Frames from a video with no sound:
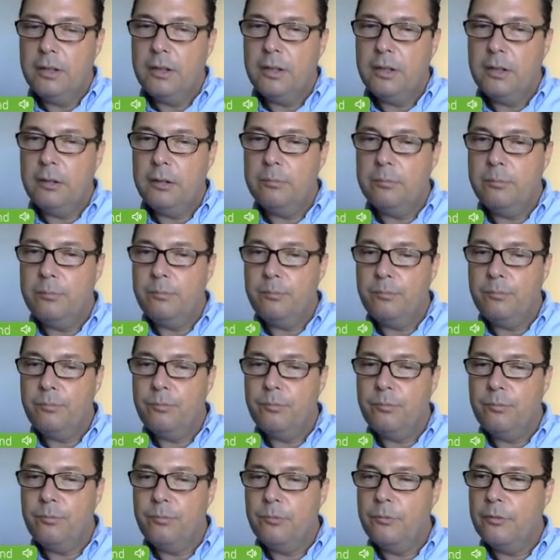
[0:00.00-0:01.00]

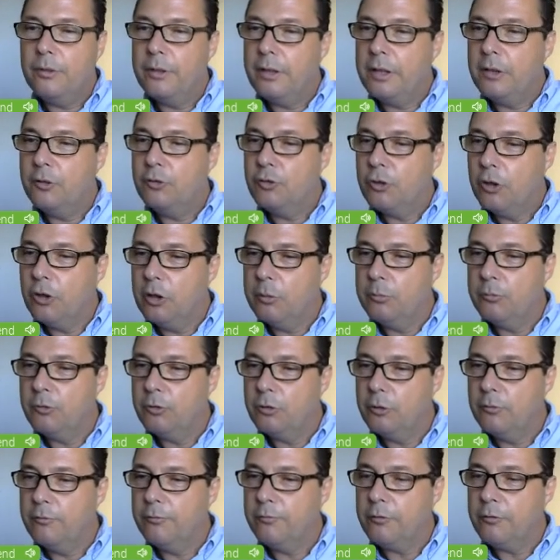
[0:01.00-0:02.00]
in
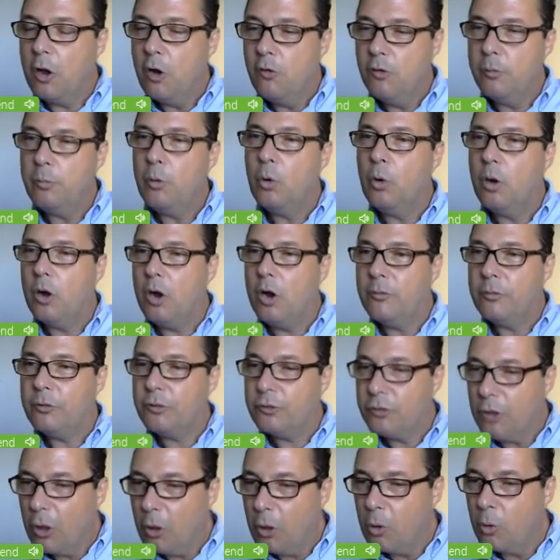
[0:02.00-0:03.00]
terms of overbought,
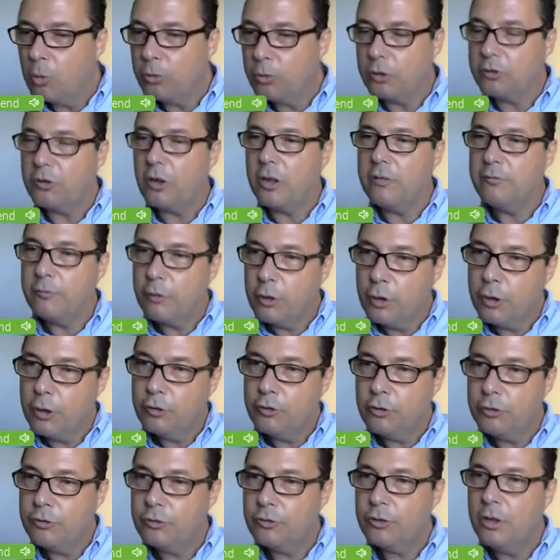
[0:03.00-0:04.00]
oversold, or
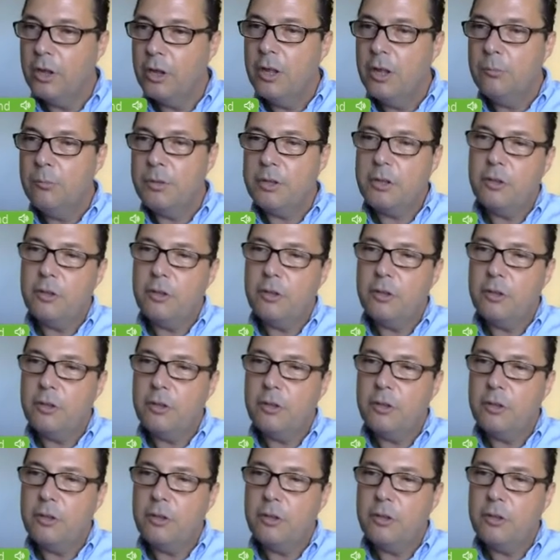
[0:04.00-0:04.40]
divergence,